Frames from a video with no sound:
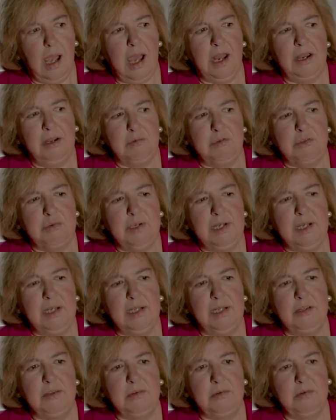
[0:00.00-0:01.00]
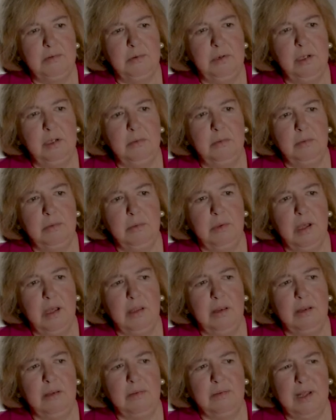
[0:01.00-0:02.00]
And it was really through
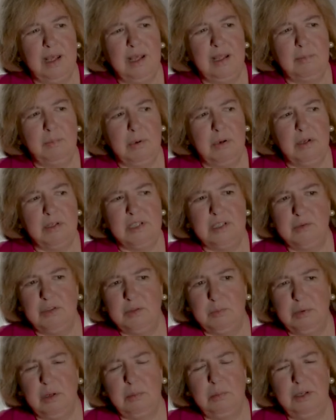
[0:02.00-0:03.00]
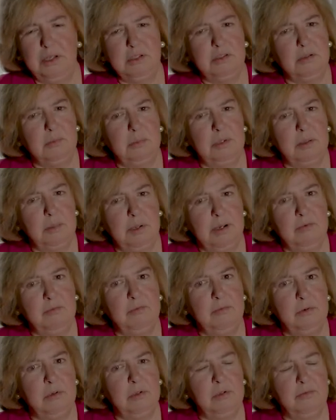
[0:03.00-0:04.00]
that process, which probably took me about
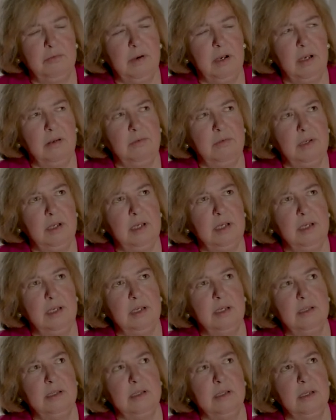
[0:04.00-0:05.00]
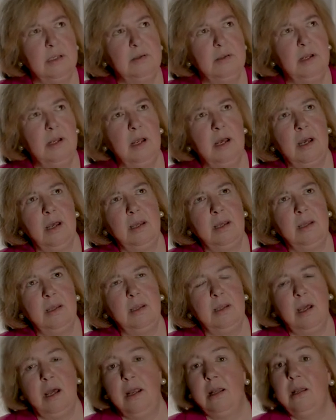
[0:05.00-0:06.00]
four or five years, that I,
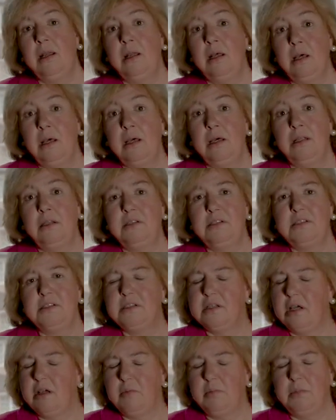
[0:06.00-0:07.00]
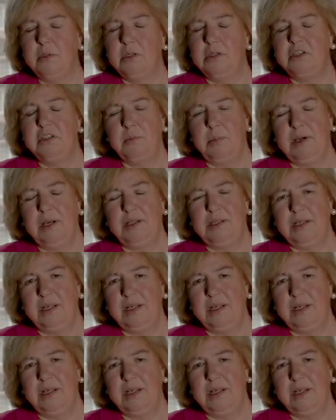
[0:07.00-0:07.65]
I learned so much about